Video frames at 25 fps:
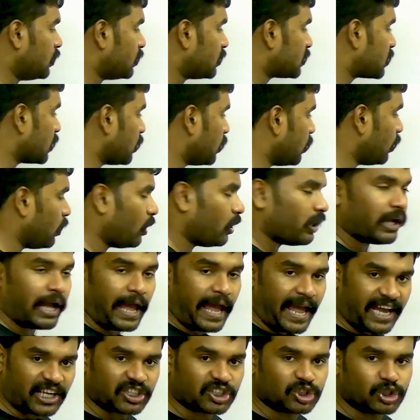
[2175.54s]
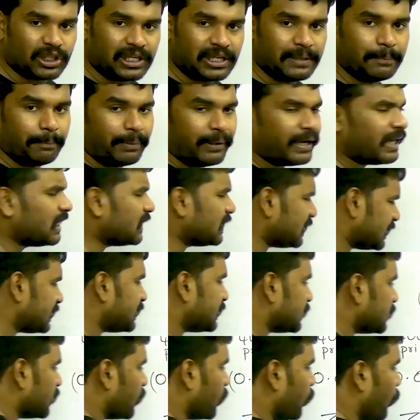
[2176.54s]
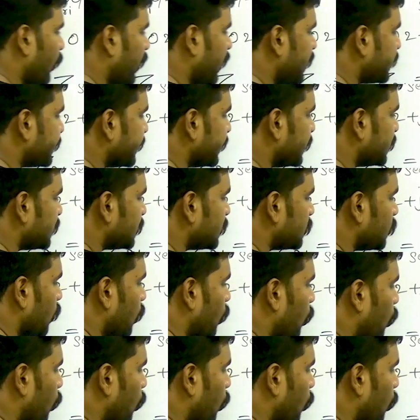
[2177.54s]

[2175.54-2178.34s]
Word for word: So, actual impedance units is